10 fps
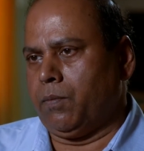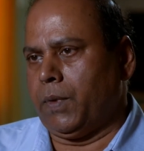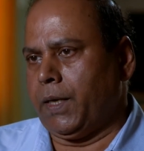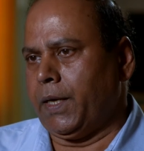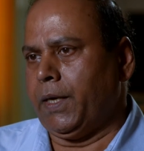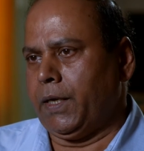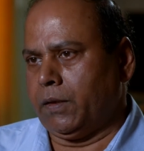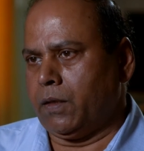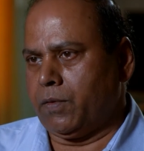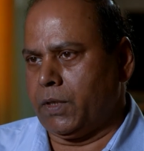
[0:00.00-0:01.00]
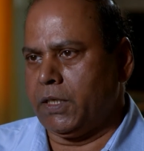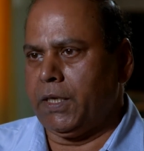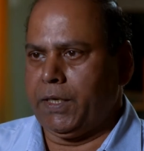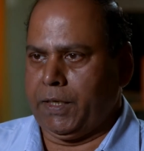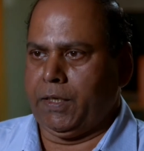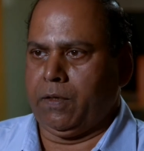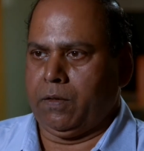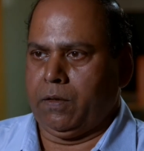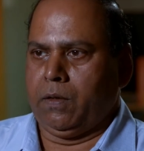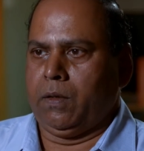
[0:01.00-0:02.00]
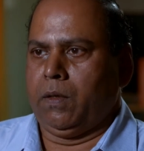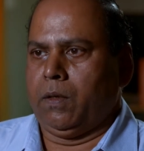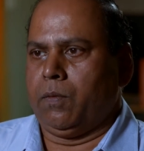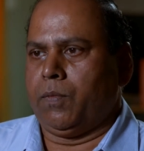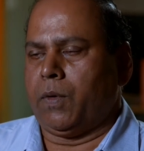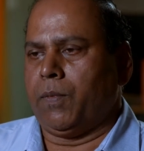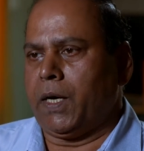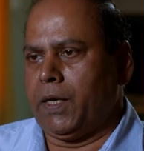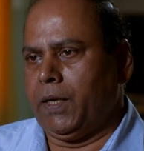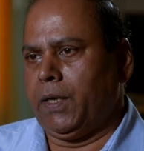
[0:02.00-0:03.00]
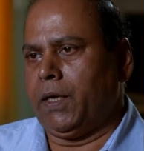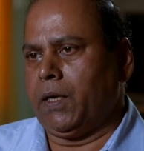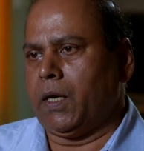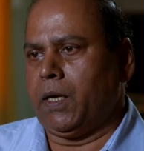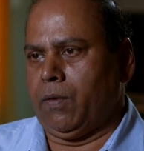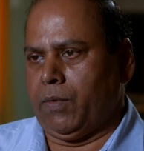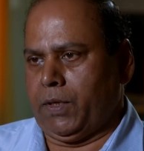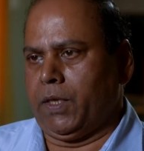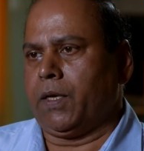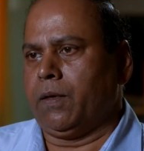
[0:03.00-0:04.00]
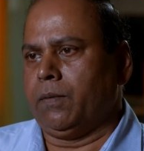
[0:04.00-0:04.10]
maintaining the facility here from gardening and everything.